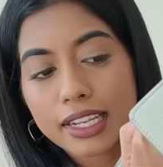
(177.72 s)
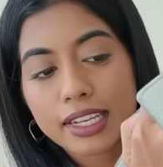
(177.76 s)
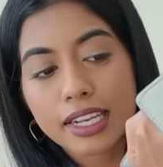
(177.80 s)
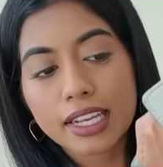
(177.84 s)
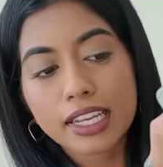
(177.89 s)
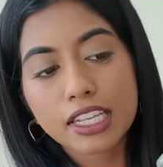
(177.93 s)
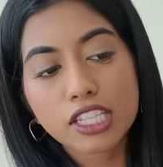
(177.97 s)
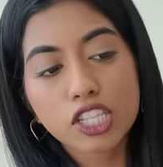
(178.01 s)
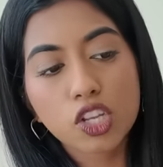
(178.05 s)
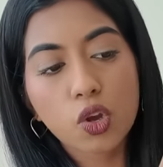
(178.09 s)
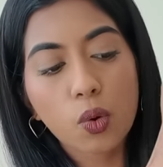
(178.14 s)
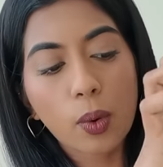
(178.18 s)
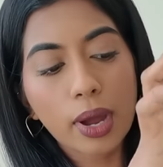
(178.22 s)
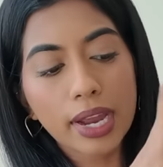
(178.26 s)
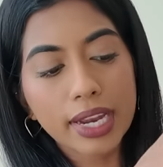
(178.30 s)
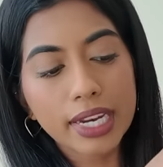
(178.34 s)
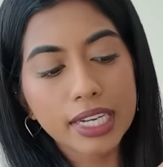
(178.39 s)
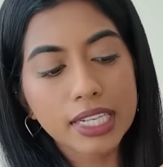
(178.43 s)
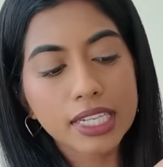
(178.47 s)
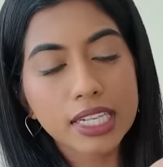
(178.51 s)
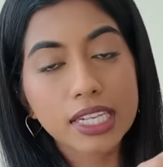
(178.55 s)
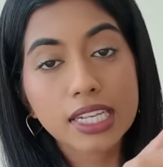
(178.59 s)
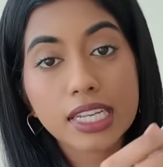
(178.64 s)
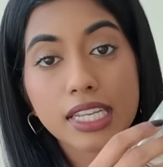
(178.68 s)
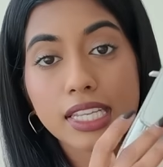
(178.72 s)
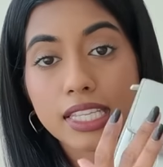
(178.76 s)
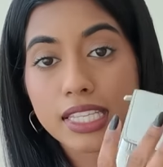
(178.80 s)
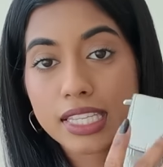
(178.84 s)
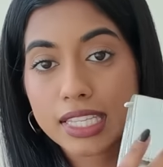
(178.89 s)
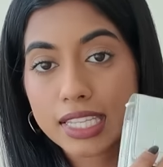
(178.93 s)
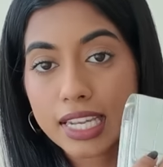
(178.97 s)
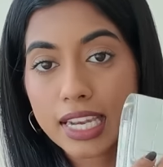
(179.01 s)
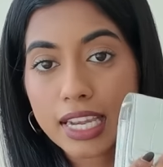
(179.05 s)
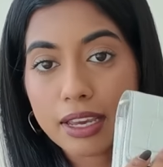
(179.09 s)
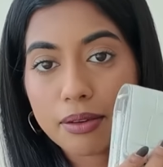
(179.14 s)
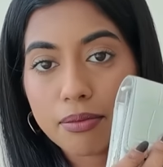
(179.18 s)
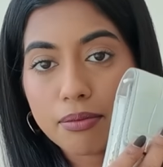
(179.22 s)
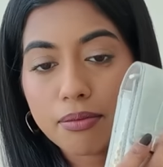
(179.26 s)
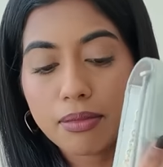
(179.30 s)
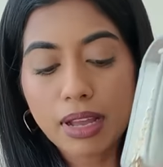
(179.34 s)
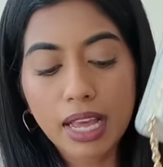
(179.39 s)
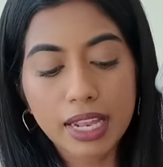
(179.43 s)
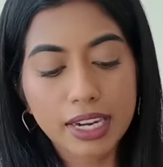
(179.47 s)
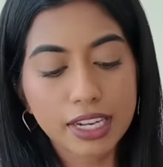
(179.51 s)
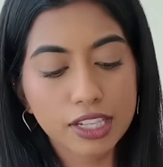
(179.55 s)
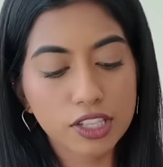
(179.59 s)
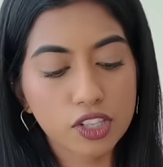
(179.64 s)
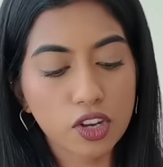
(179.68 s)
It is quite slim
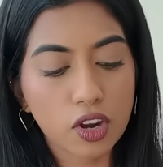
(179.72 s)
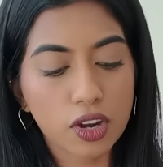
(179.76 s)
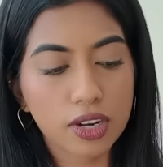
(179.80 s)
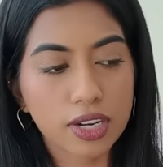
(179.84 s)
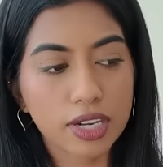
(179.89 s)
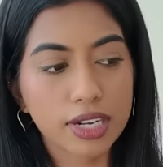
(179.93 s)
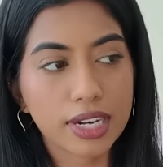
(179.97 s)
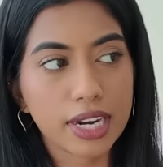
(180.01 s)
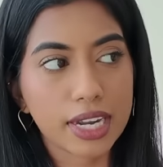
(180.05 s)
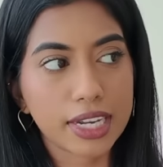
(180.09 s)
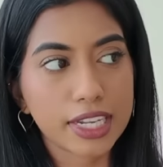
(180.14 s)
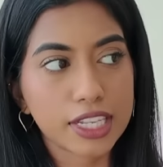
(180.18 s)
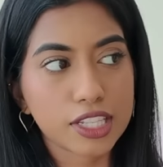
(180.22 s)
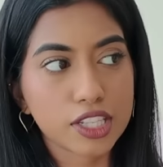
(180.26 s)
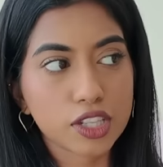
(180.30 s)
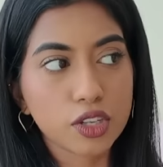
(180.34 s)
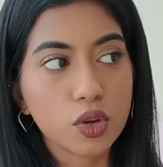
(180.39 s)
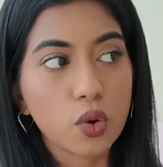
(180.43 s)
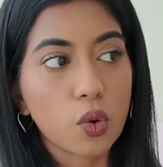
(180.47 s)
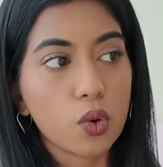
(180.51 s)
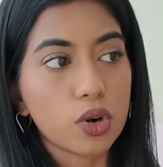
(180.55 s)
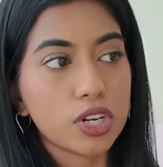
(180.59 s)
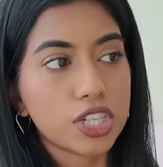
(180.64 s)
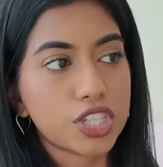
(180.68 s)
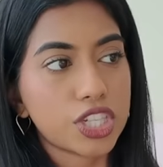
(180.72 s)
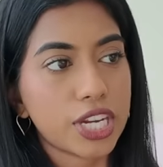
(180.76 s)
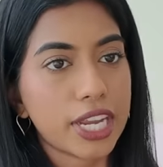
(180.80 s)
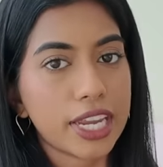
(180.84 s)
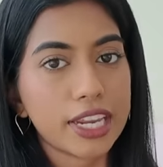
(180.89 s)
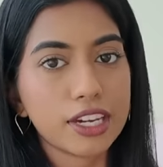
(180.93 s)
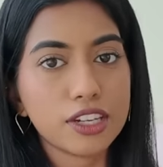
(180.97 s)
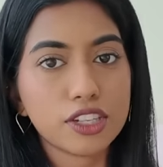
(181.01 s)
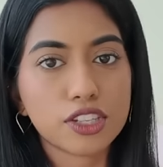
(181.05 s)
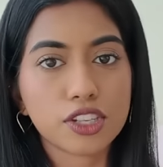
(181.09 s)
and it's got a nice gold chain.